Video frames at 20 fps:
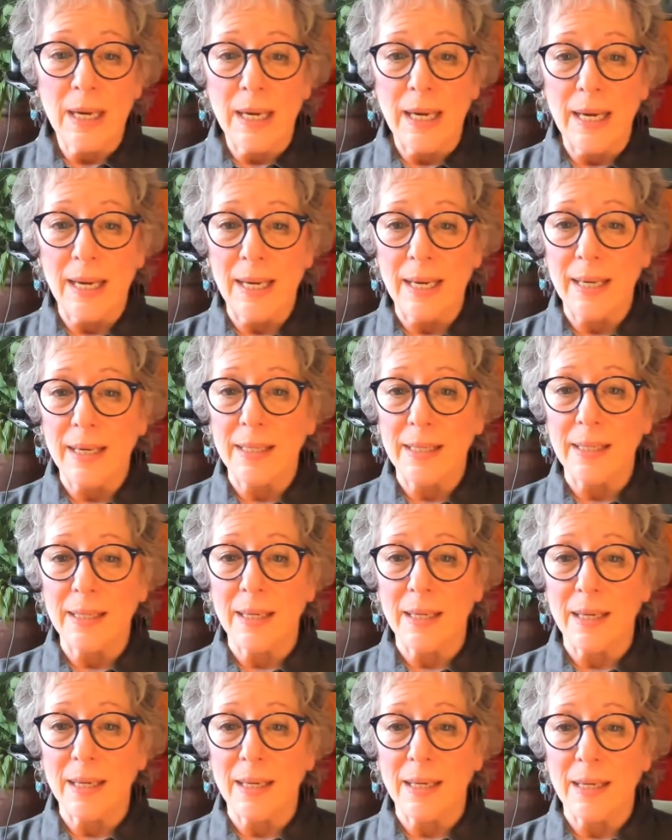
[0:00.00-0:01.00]
and
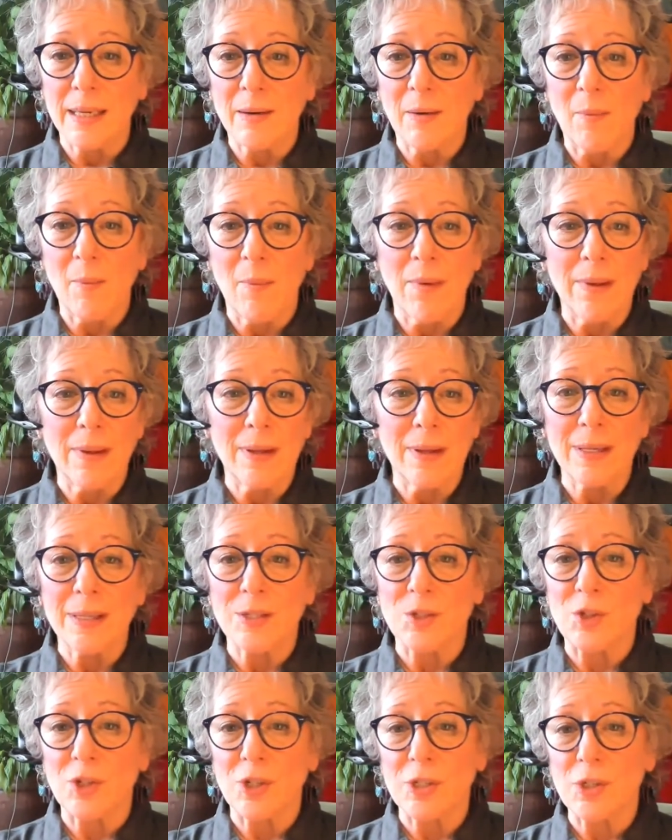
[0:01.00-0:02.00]
um, it
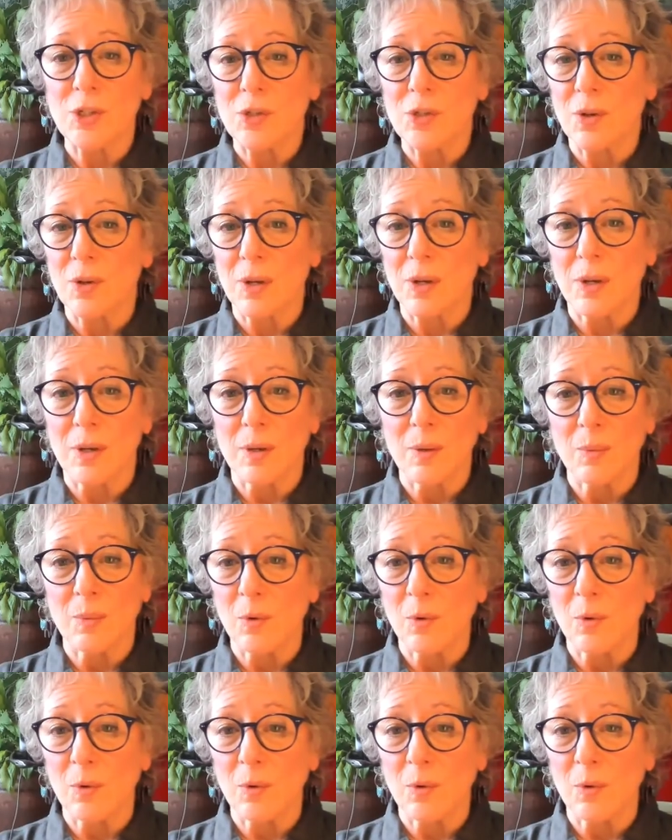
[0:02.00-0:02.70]
just um,